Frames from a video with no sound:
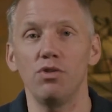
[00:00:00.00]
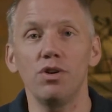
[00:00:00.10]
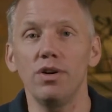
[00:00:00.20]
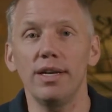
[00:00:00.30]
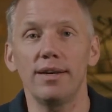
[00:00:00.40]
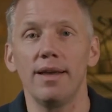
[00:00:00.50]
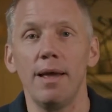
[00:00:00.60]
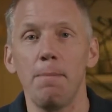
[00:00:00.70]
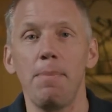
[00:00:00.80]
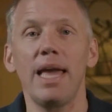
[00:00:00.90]
You couldn't
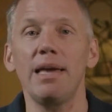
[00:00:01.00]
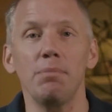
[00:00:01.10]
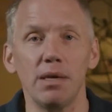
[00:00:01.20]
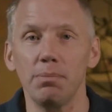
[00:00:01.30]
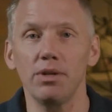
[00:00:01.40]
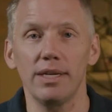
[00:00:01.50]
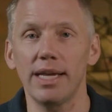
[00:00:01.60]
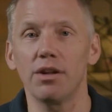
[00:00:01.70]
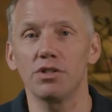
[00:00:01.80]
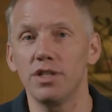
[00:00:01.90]
pay me a million
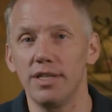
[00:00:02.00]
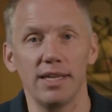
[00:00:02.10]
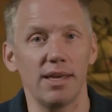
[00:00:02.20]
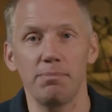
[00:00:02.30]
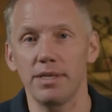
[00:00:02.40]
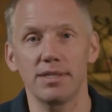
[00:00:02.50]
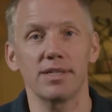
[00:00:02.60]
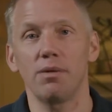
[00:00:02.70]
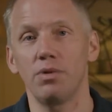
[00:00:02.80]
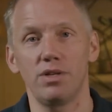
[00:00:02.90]
dollars to take that
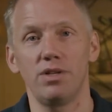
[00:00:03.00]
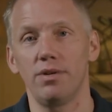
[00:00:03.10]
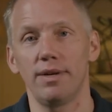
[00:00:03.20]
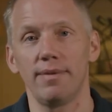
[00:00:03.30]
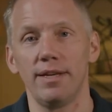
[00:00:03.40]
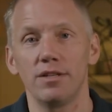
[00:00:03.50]
business, I wouldn't do it.